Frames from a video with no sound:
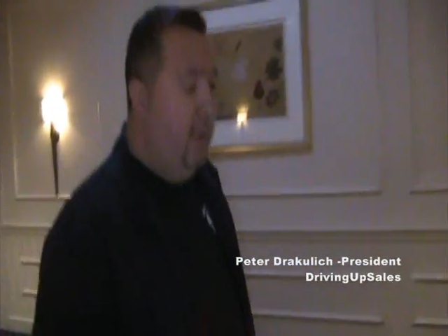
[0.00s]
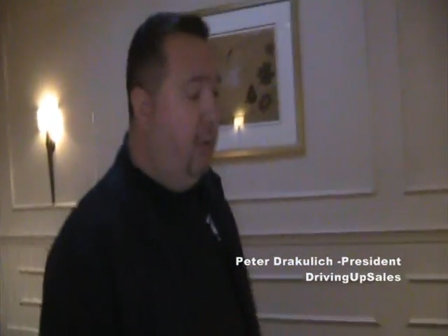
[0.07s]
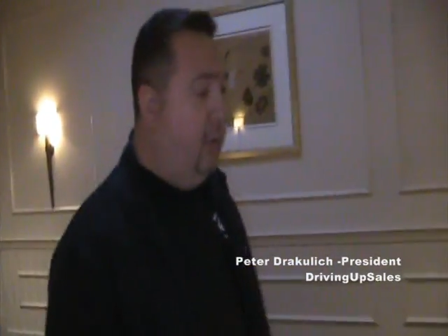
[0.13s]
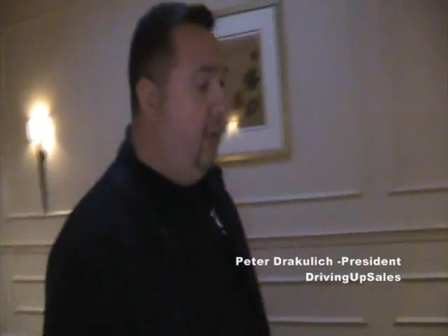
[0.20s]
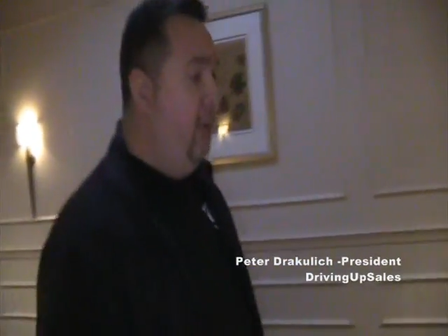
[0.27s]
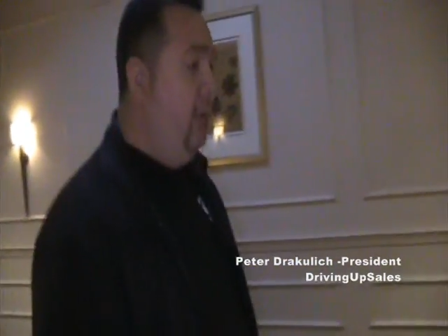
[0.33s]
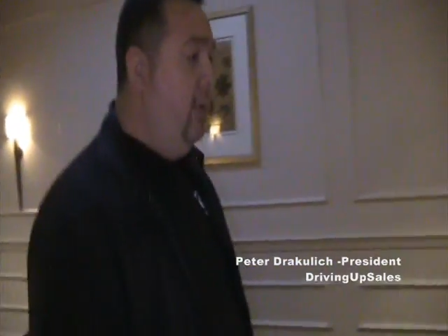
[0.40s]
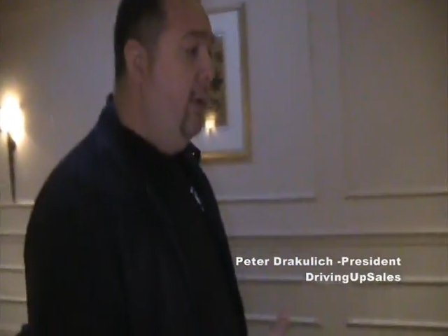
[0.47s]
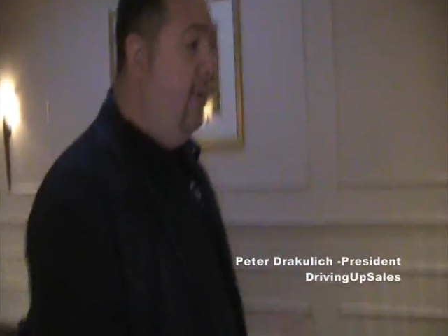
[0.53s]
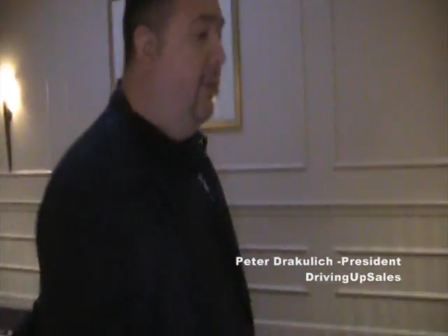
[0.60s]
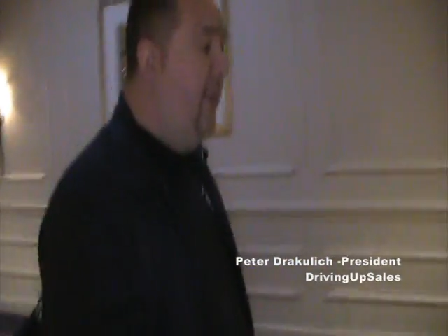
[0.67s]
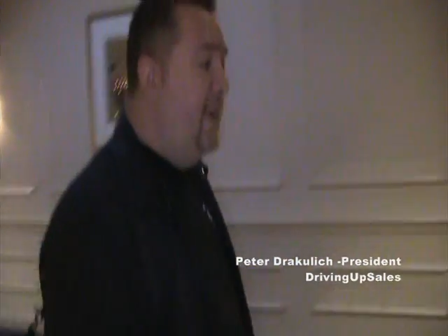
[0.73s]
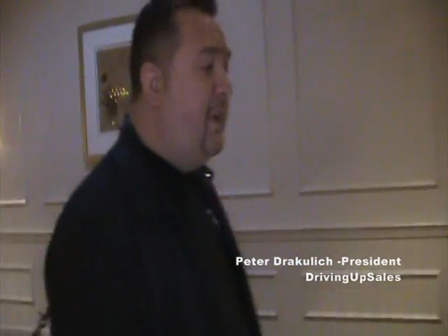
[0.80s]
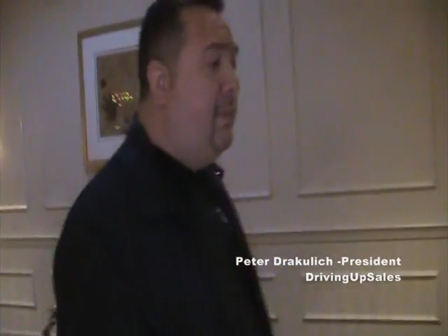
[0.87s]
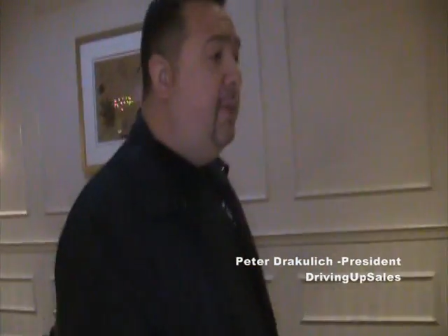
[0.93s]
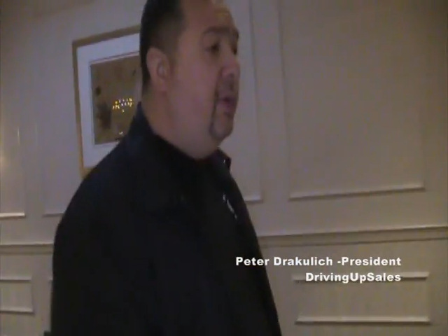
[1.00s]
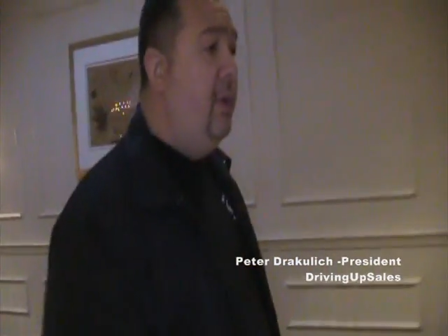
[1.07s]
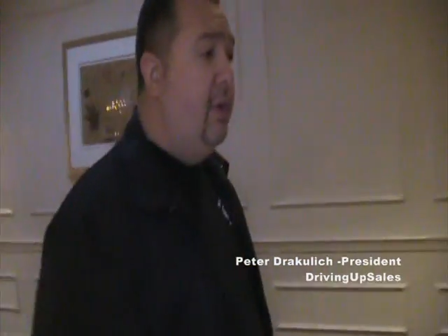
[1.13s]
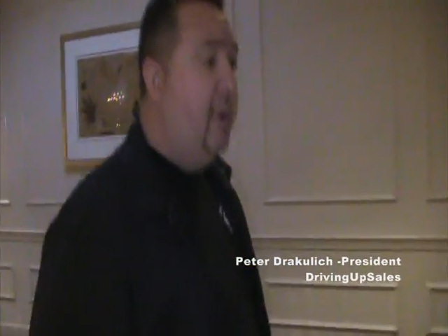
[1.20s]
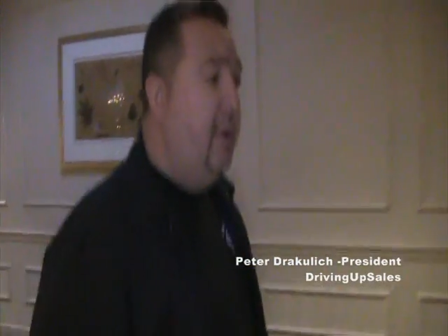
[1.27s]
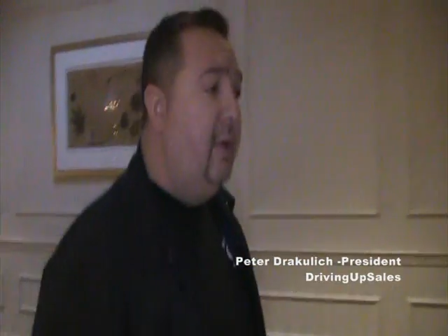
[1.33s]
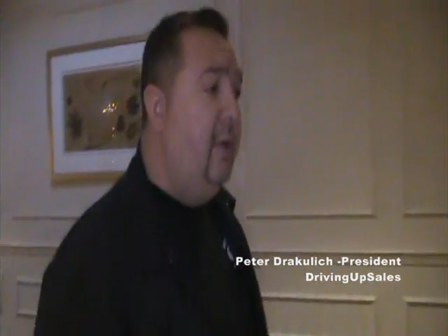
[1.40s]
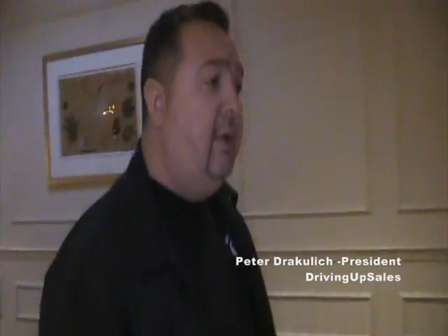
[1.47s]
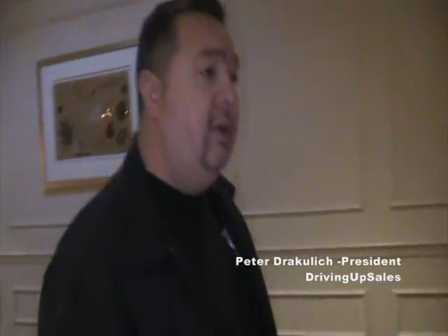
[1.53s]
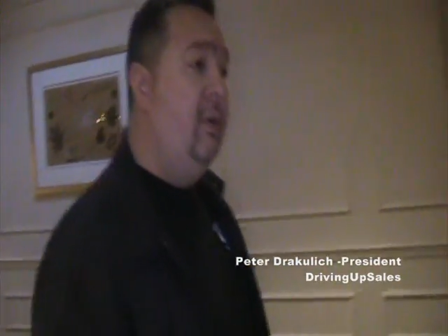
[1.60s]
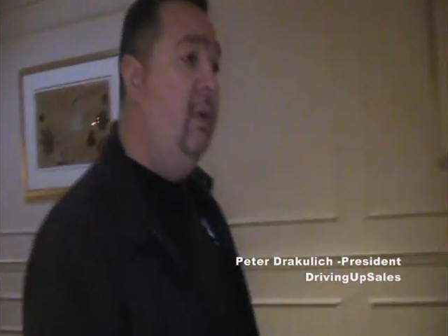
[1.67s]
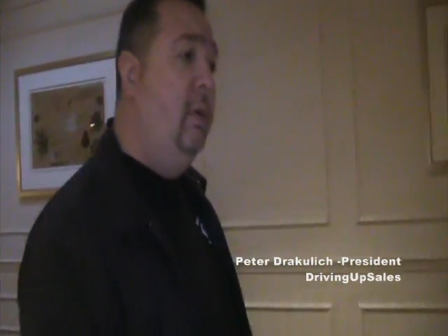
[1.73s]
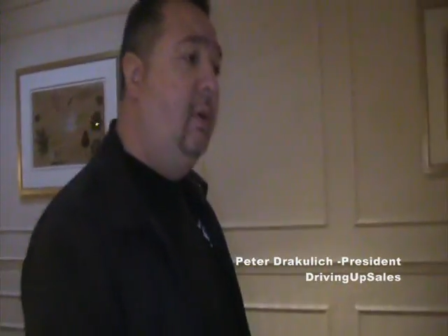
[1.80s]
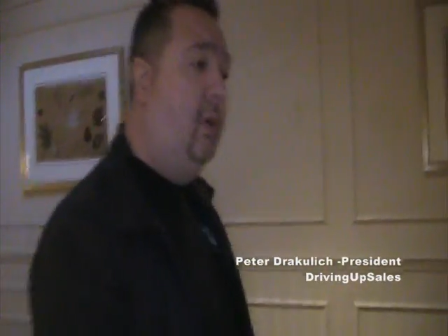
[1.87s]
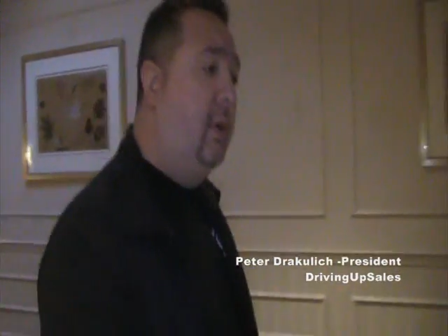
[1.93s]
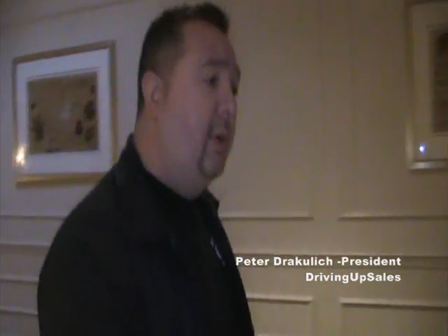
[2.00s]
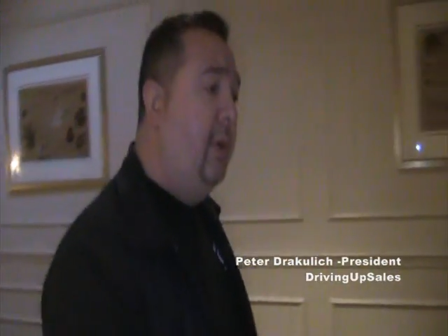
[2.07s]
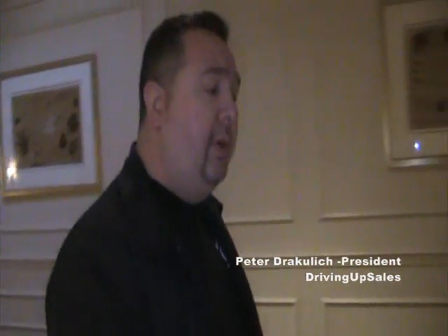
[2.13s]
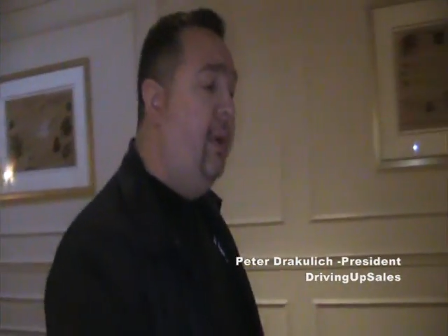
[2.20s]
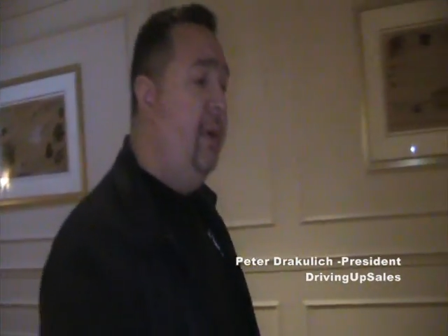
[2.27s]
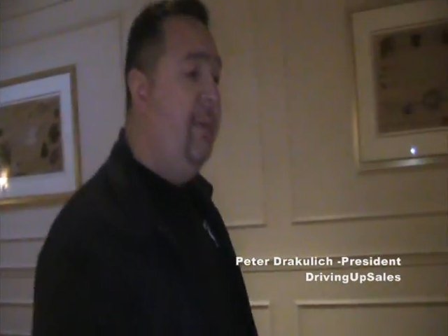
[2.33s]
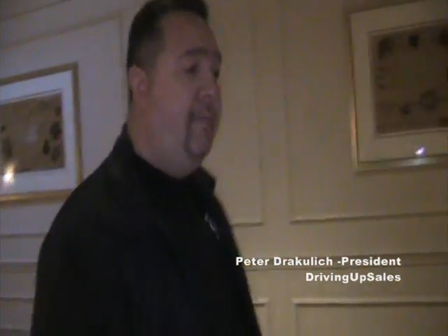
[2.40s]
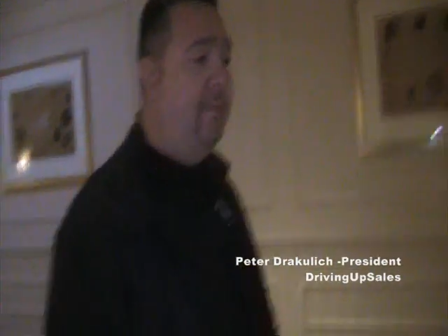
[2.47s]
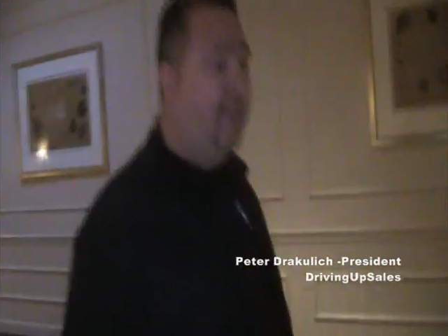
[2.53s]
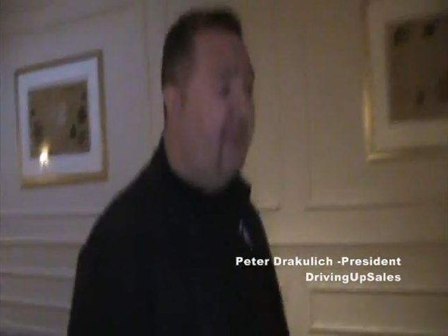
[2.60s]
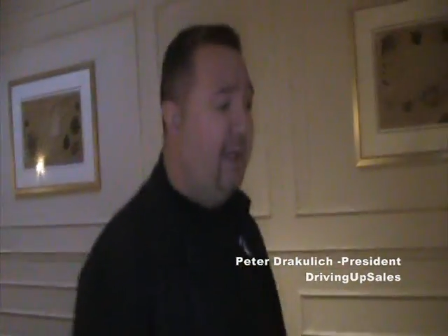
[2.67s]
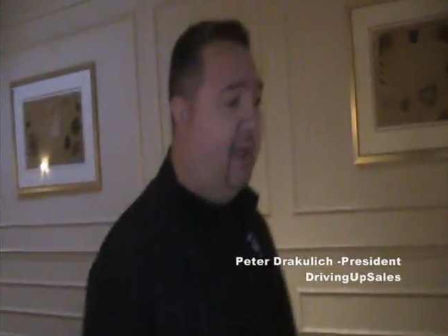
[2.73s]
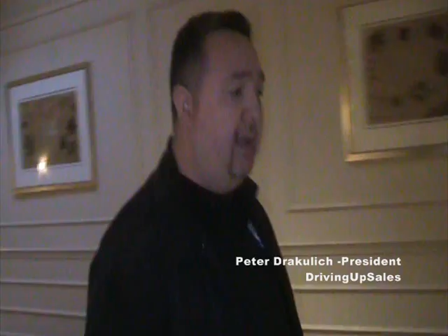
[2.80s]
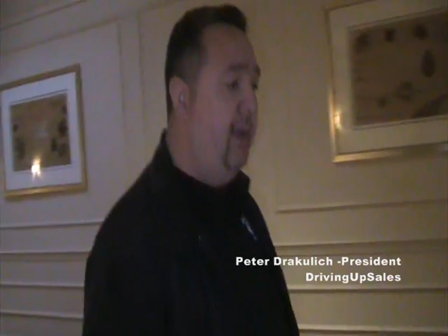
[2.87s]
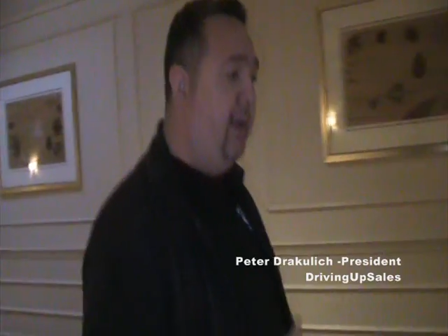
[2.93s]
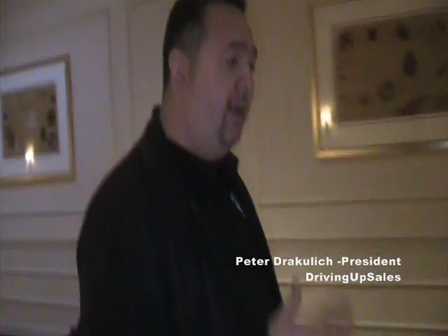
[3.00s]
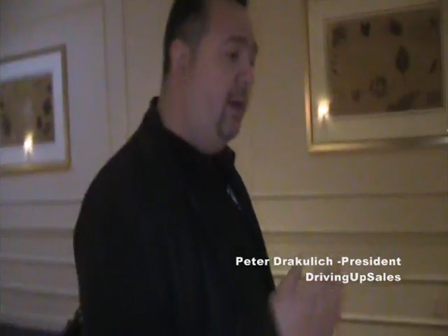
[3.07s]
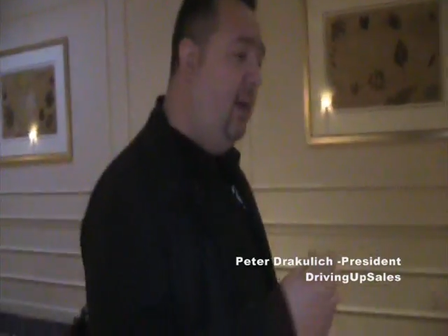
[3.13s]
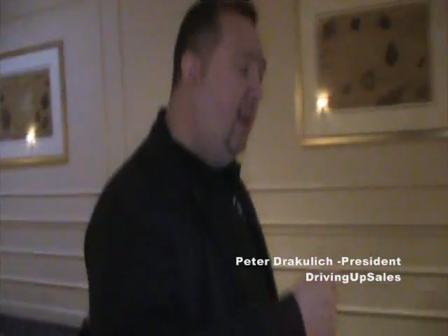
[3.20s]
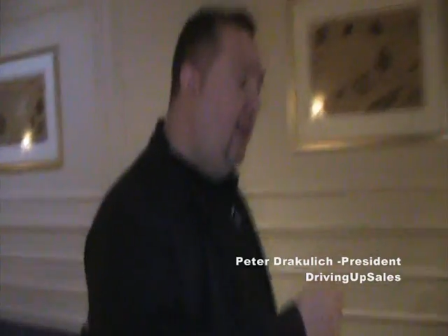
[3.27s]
Google, Facebook, Google Earth, and